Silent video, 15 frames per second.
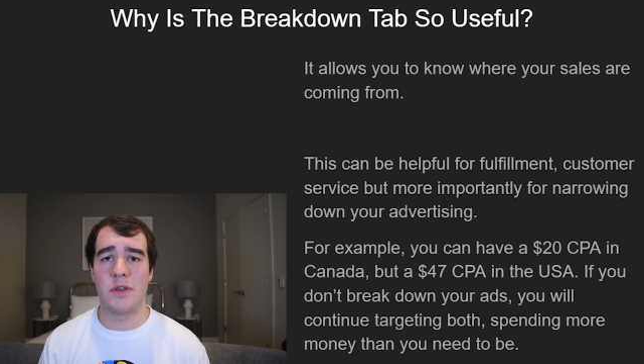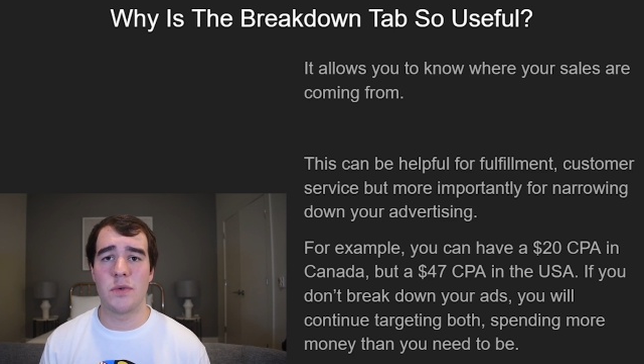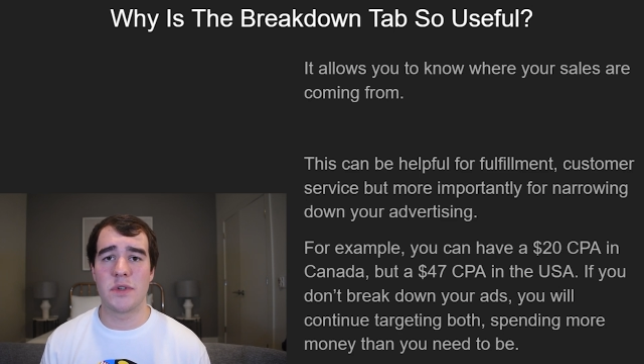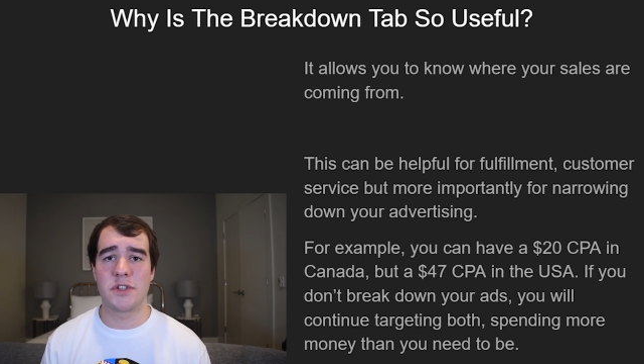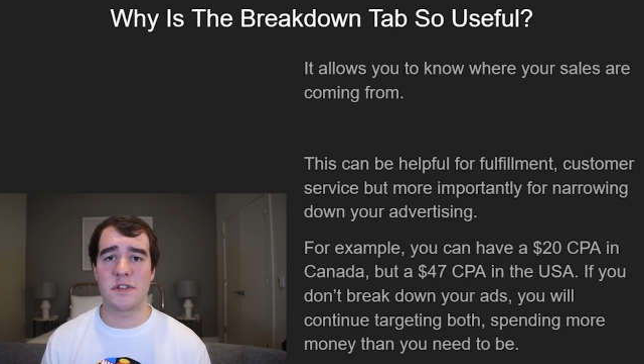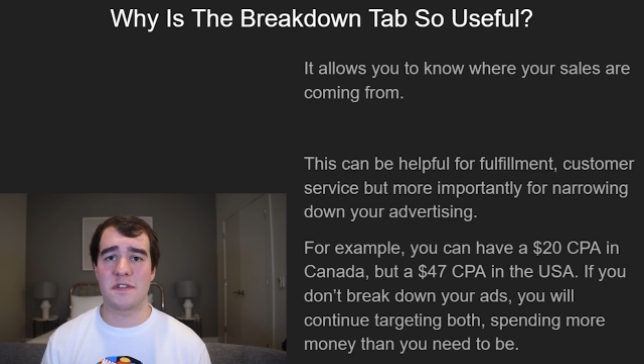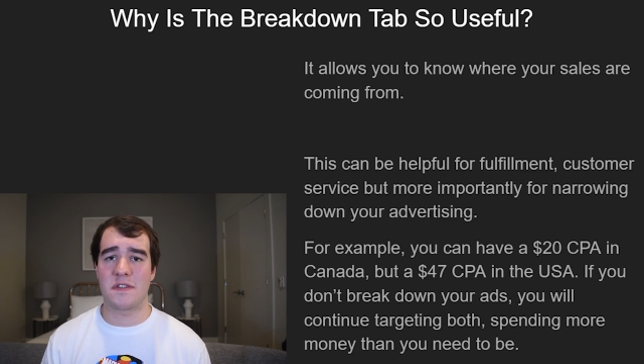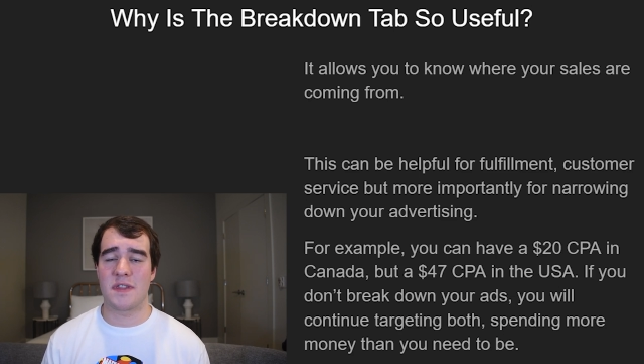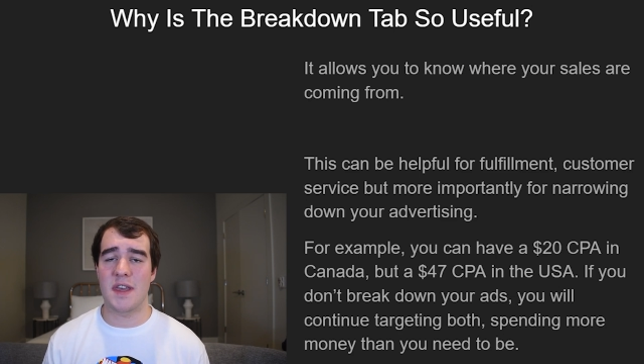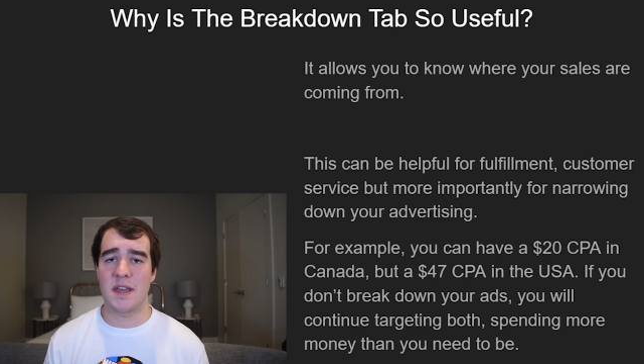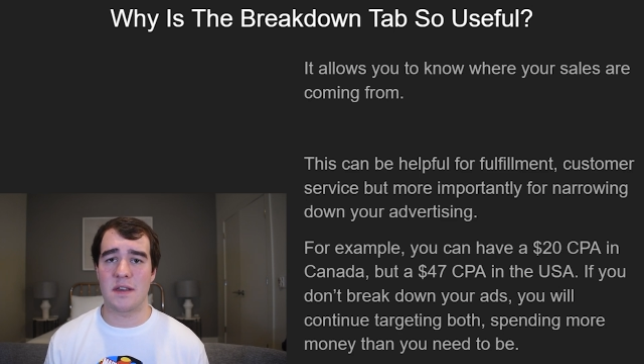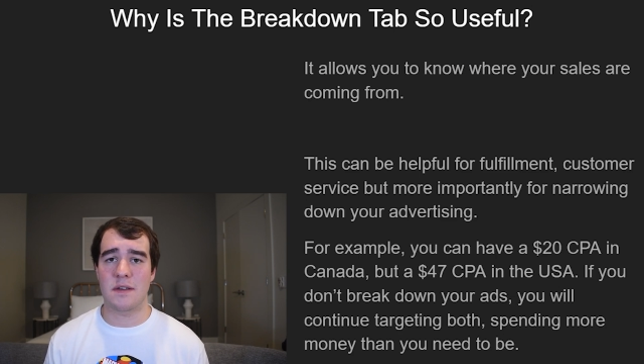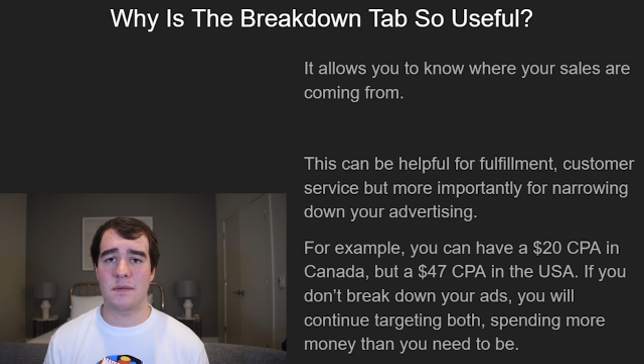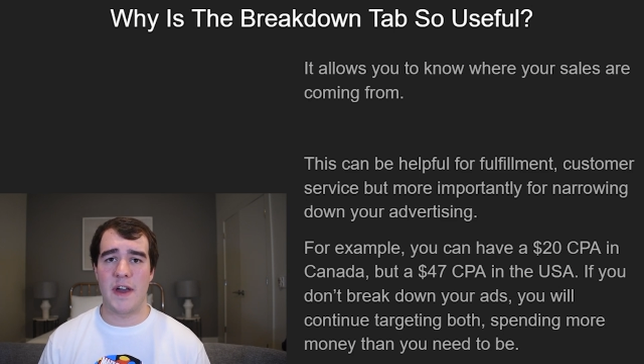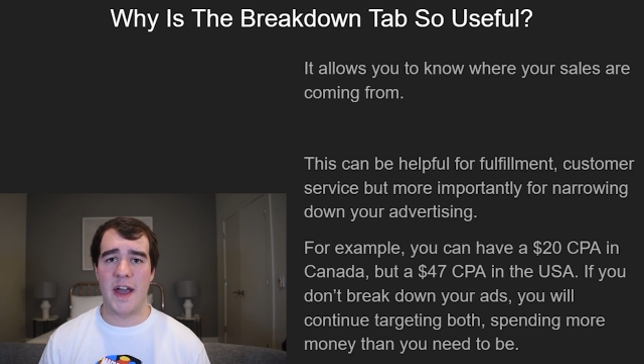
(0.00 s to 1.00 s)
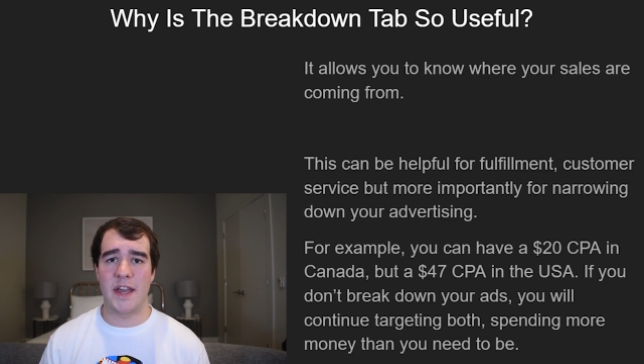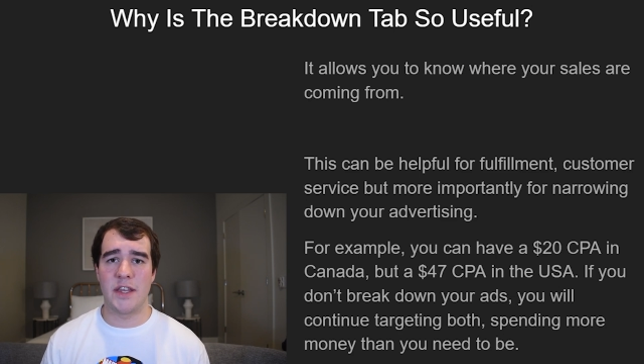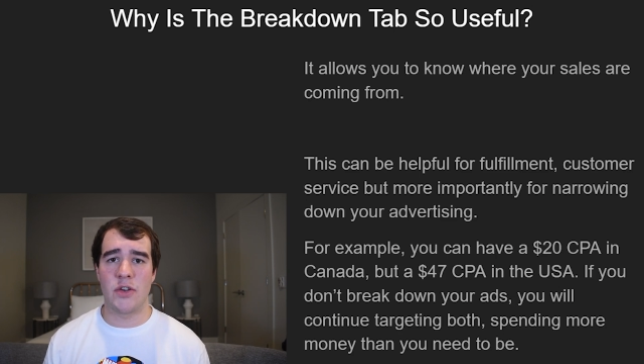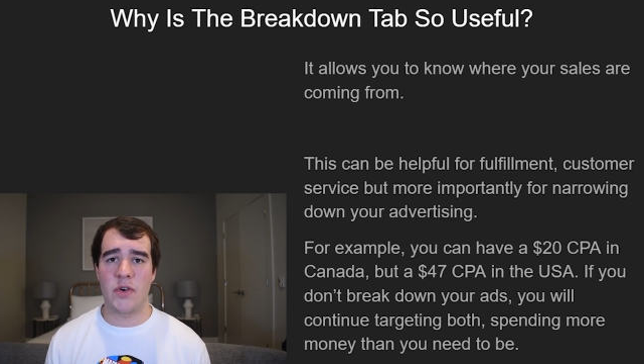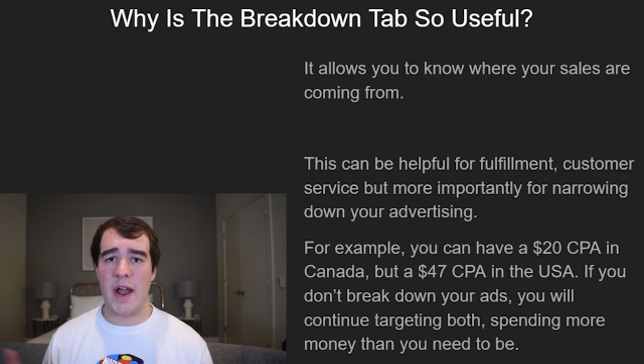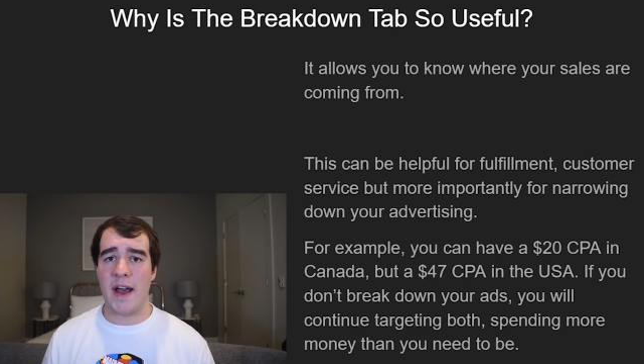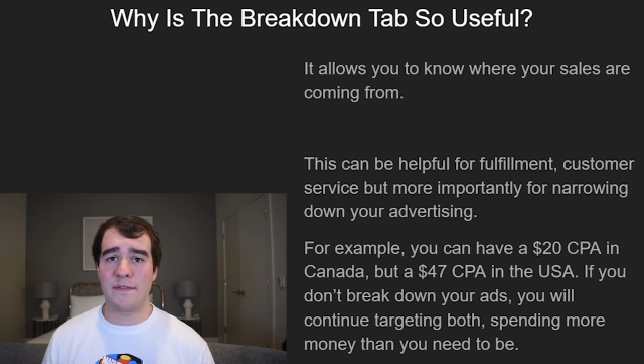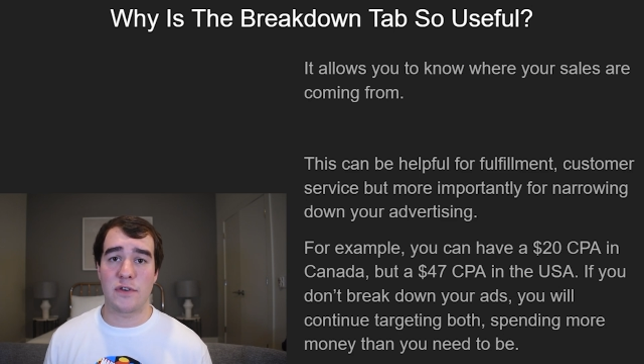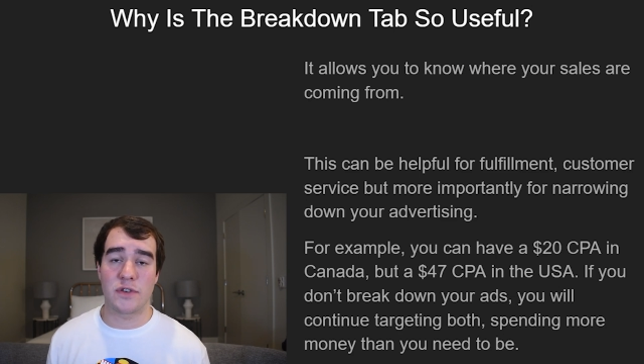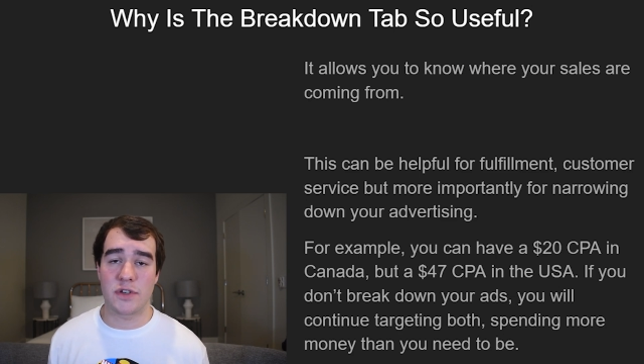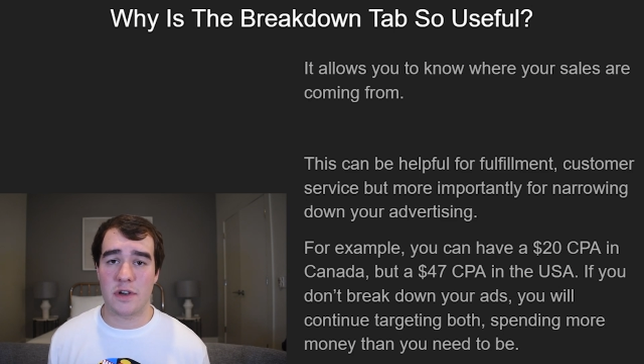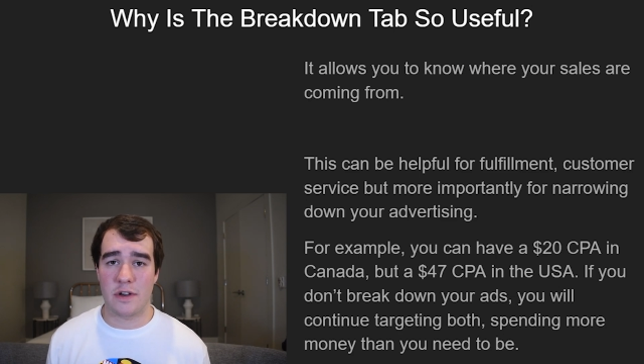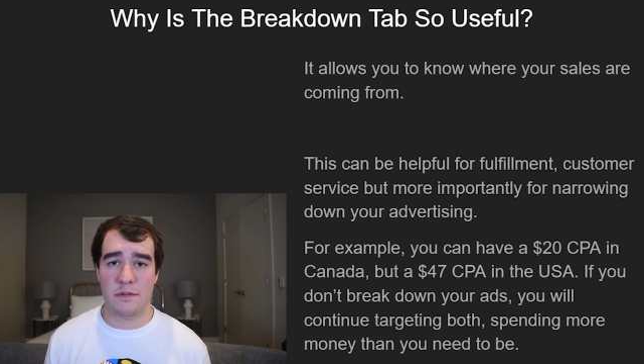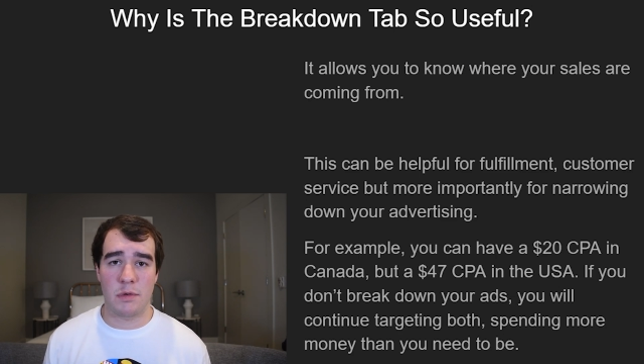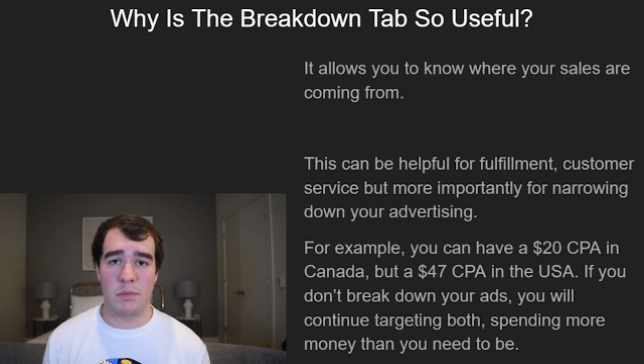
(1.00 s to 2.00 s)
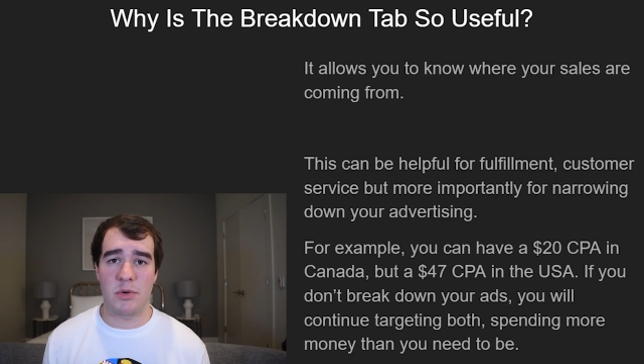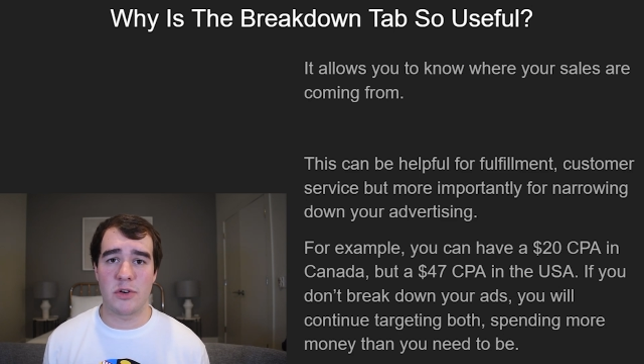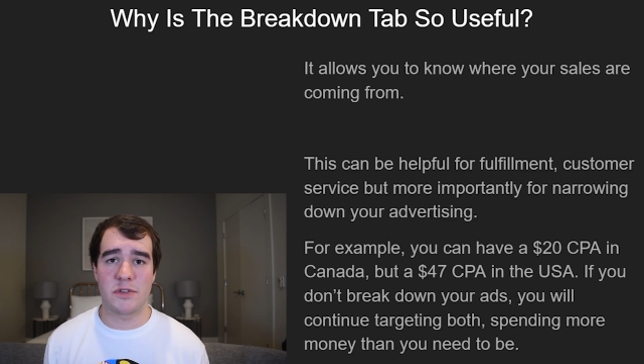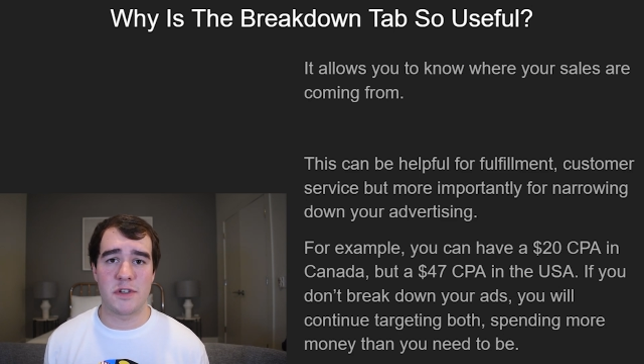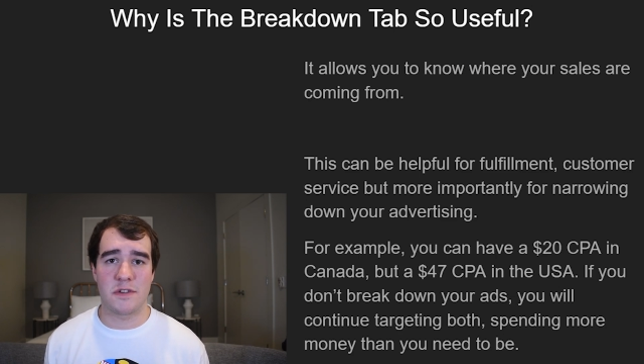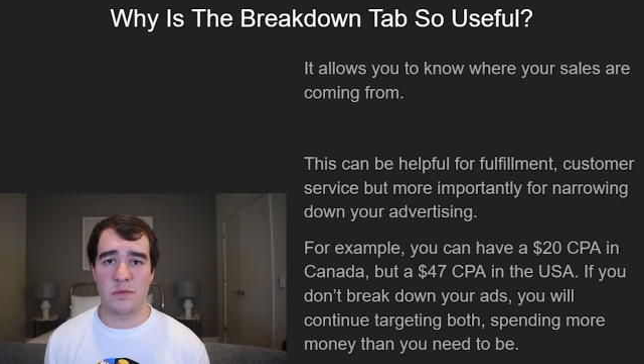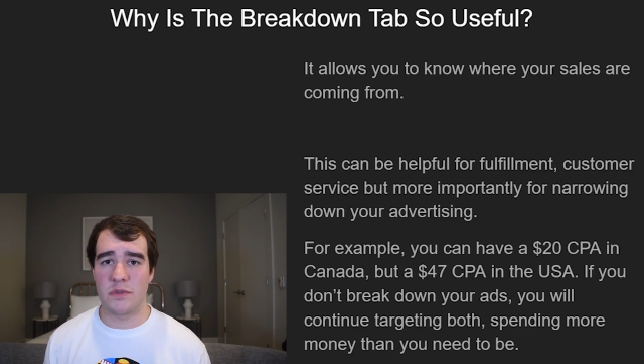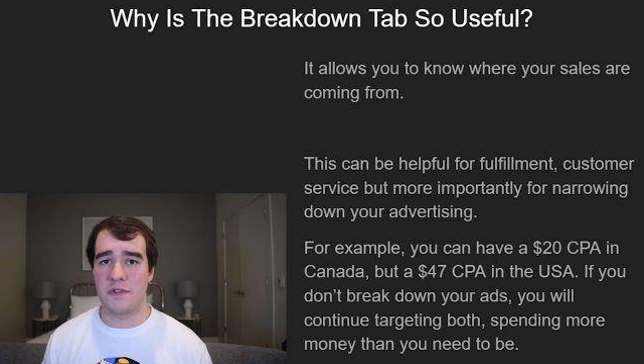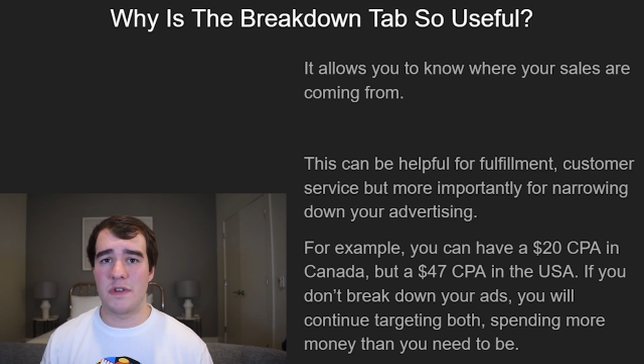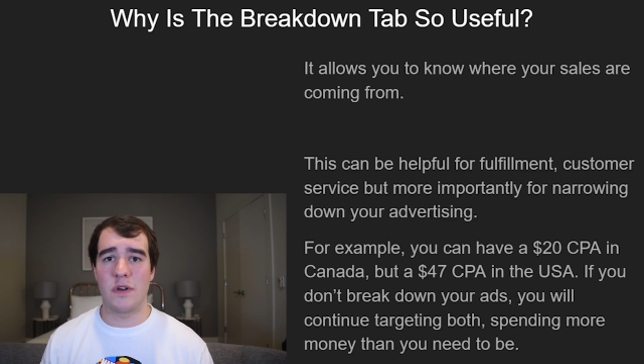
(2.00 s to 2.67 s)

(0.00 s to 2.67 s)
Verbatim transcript: You would just think that your average cost per purchase was,